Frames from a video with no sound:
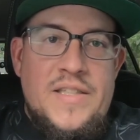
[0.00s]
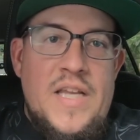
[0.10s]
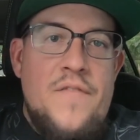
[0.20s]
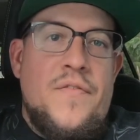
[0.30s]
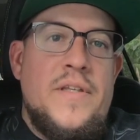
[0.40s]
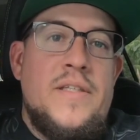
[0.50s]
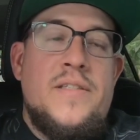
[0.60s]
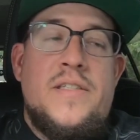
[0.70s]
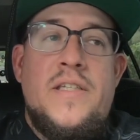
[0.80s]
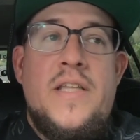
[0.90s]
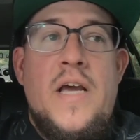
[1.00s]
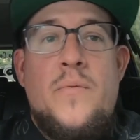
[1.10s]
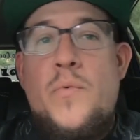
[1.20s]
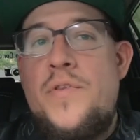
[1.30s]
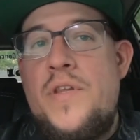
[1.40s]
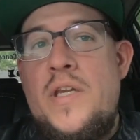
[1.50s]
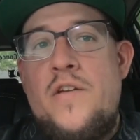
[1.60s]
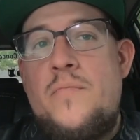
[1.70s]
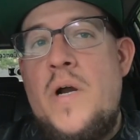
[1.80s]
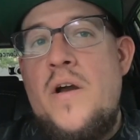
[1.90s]
definitely didn't see that with any
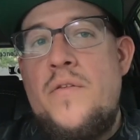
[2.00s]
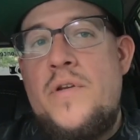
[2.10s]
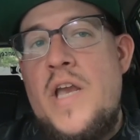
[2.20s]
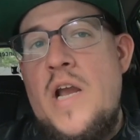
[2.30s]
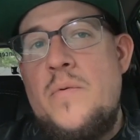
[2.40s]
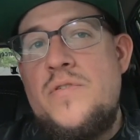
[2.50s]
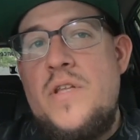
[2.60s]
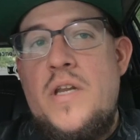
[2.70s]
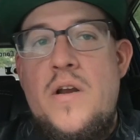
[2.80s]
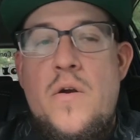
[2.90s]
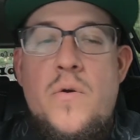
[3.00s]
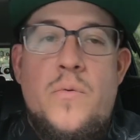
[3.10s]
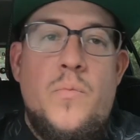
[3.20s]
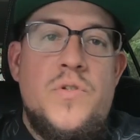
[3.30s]
of my other cameras that I own,